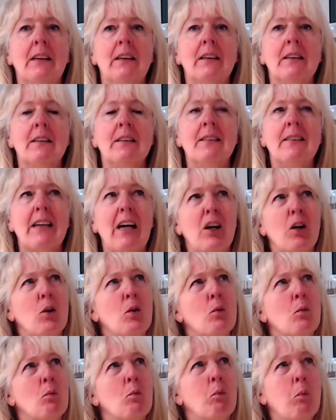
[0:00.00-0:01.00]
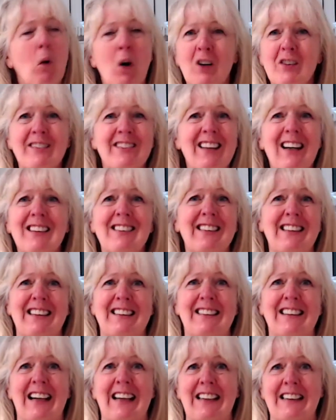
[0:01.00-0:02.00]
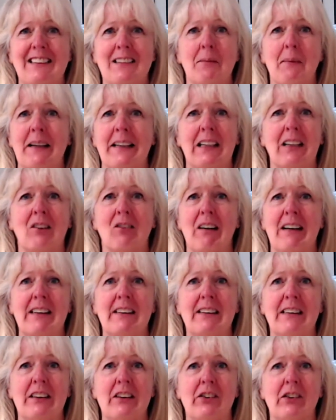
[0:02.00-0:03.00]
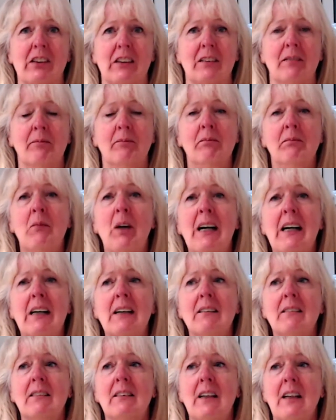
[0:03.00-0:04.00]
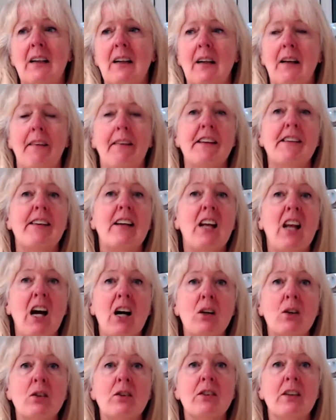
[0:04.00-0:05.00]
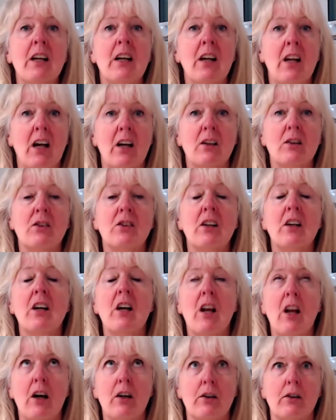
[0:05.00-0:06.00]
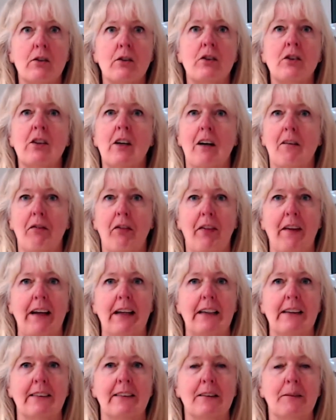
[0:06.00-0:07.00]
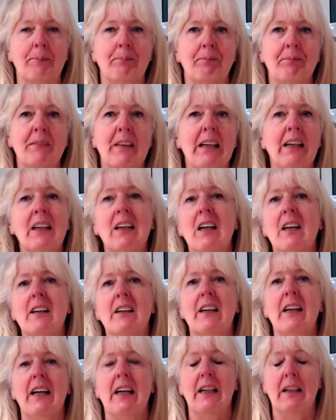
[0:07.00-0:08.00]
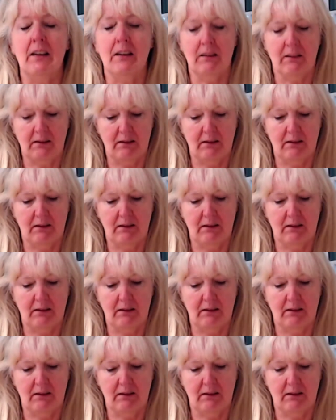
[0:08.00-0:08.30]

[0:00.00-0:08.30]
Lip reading: So what does it take to make a great teacher? Well, there's loads and loads and loads of things, including